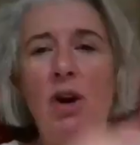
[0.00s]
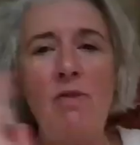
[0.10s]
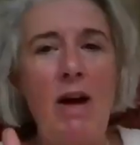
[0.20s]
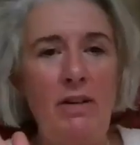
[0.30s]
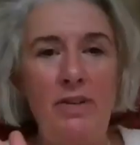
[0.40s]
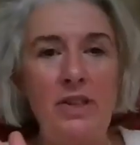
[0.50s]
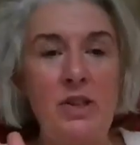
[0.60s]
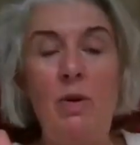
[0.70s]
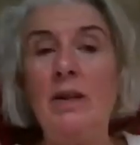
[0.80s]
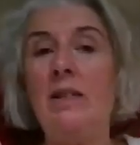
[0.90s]
no
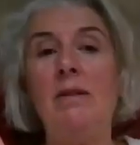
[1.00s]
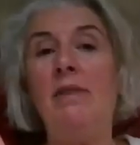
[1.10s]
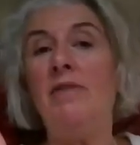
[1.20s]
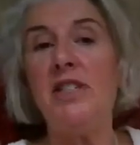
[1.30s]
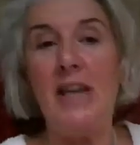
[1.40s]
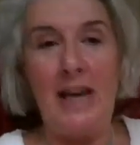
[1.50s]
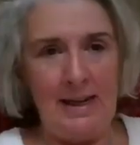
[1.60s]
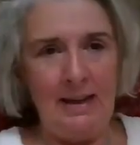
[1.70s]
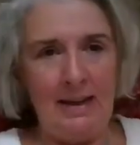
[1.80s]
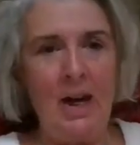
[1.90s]
relevance whatsoever to
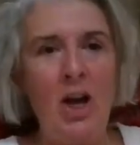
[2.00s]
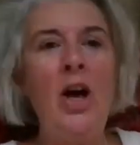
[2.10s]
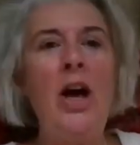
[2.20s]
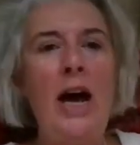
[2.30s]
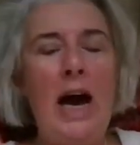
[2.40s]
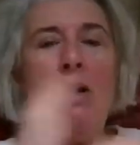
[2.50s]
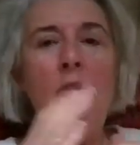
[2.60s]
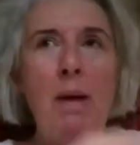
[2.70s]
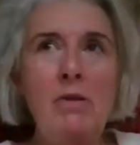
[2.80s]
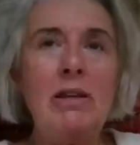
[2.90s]
anything.
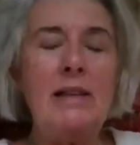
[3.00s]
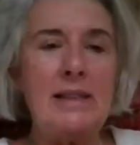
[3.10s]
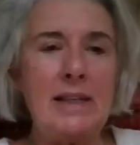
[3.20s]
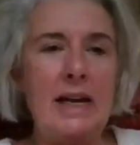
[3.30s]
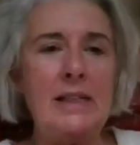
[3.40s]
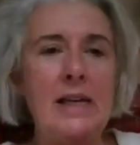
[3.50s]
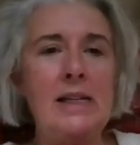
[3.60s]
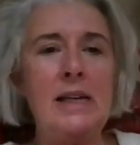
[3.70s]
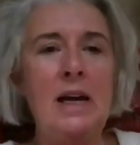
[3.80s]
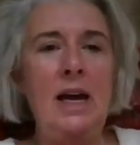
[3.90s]
Our marital
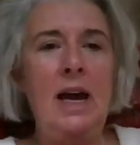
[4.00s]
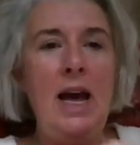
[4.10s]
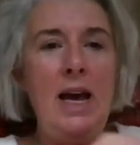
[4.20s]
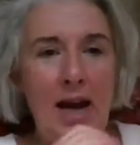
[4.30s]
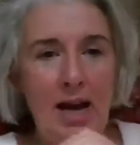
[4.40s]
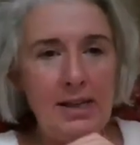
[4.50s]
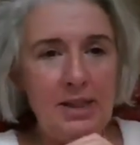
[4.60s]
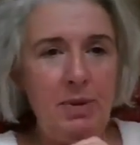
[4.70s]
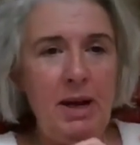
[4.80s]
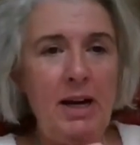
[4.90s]
status, it has
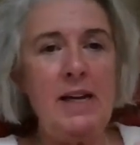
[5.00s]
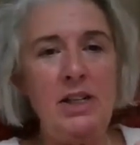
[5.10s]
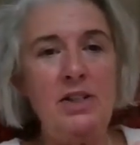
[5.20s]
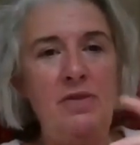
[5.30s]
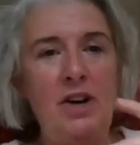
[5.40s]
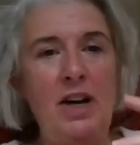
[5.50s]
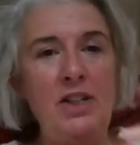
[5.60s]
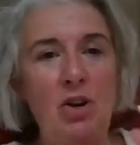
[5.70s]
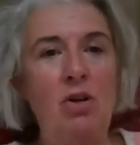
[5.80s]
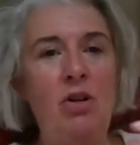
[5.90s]
to be
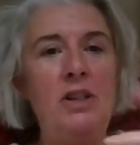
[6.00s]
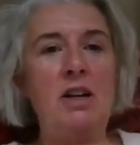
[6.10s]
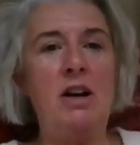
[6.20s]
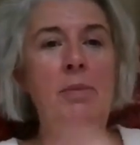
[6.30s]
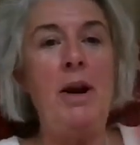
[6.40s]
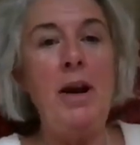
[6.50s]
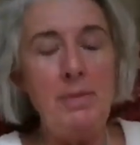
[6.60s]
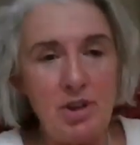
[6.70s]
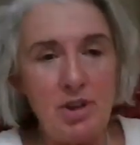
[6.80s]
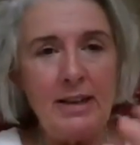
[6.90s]
identified all the time. And I
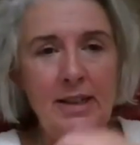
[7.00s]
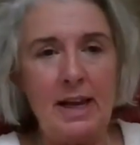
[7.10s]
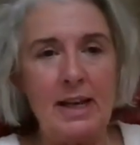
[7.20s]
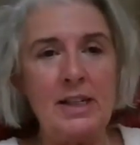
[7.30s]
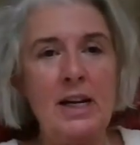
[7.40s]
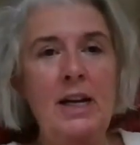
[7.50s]
object to that.